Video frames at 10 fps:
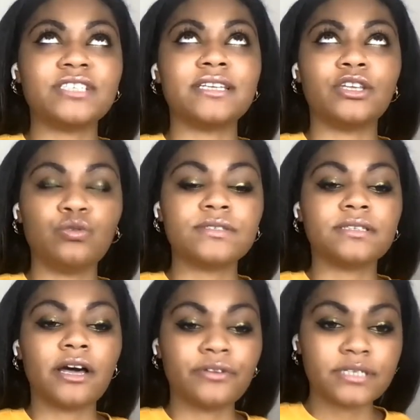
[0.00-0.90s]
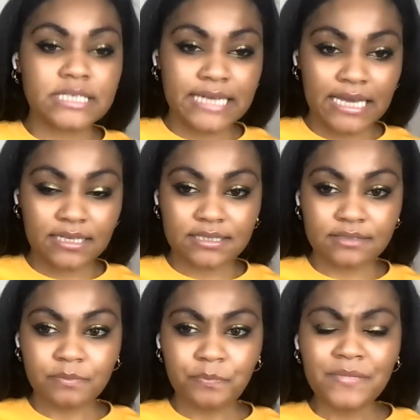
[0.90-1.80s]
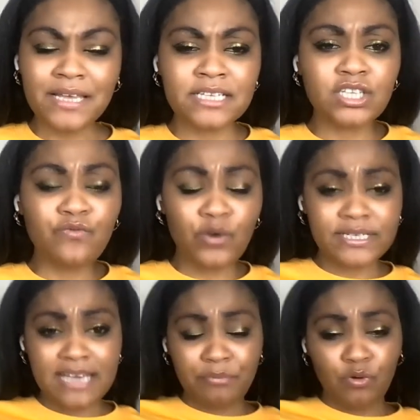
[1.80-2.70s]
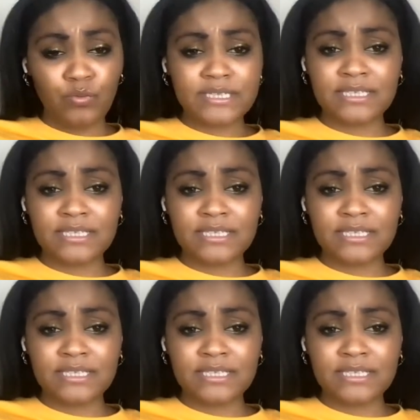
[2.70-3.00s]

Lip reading: is in use in other states. And so, for example, we